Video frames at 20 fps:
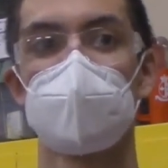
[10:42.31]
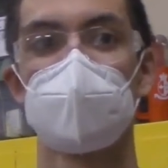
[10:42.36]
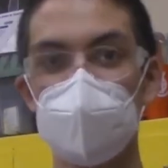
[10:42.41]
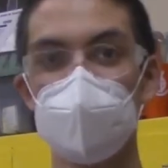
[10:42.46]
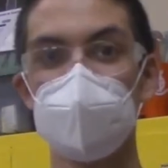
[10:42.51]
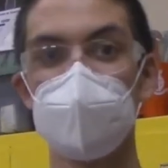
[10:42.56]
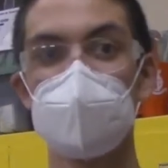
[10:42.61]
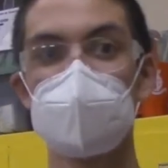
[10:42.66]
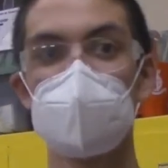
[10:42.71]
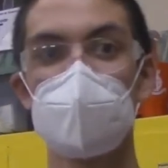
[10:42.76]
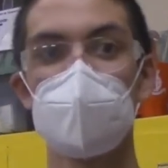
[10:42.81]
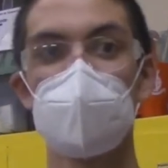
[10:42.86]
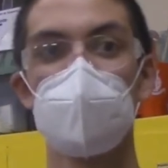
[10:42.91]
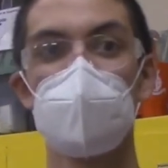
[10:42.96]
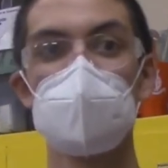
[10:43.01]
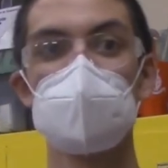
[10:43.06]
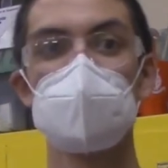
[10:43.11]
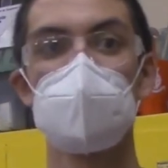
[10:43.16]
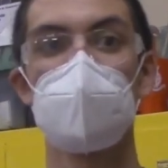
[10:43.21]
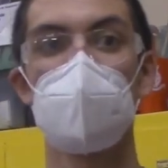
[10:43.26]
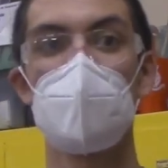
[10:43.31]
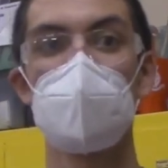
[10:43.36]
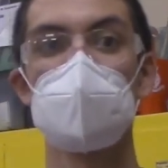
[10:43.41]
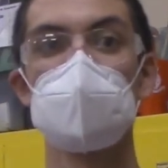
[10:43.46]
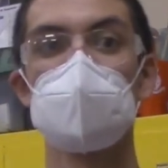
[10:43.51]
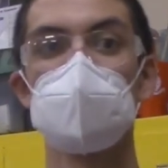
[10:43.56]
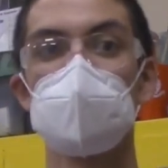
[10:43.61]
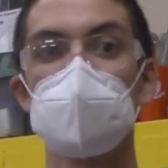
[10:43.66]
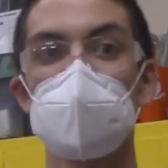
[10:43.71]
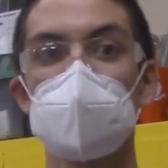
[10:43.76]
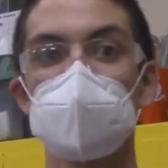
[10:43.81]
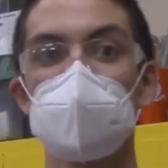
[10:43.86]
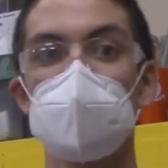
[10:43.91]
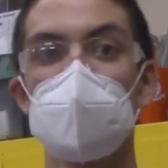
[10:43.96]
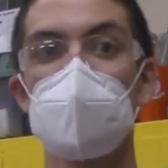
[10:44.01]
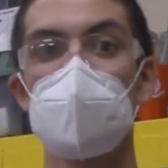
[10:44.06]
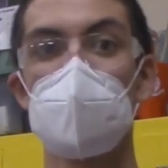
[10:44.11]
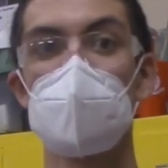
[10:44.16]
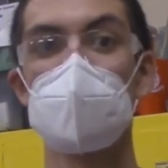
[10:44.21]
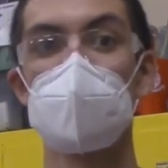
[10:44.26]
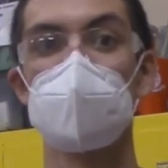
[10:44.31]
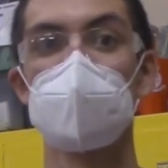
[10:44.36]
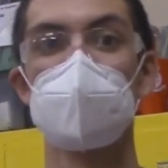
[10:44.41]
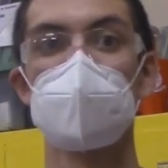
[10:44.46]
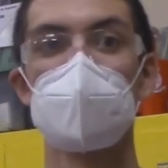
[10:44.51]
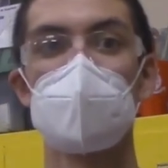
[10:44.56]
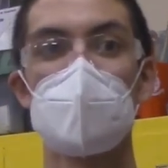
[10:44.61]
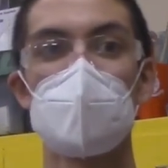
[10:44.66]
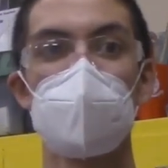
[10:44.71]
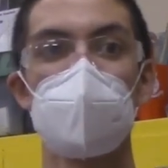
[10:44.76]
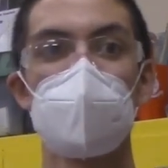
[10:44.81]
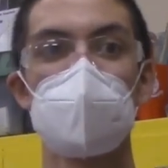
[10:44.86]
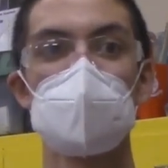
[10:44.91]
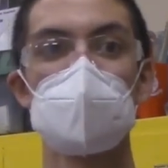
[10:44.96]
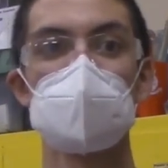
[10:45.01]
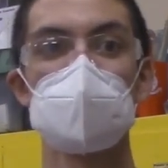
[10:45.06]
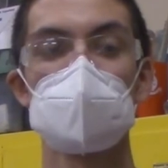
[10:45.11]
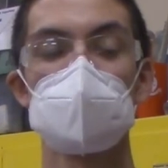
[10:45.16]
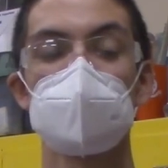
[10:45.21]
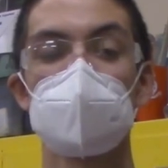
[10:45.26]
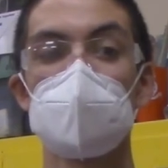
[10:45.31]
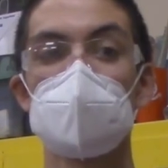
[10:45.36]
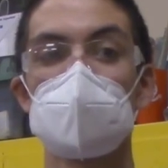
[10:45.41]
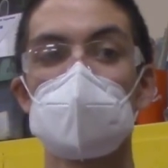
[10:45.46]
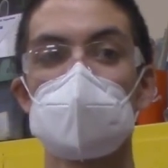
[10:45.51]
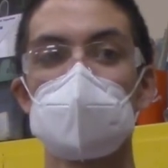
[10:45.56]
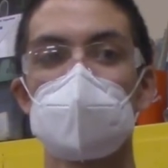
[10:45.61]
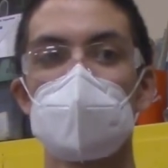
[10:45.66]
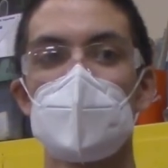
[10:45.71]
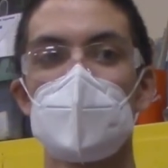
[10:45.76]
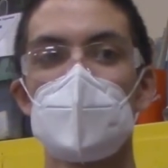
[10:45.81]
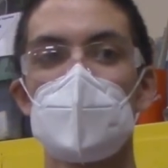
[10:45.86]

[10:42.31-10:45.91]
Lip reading: Once you've decided which departments you would like to be a part of, and have finished this playlist,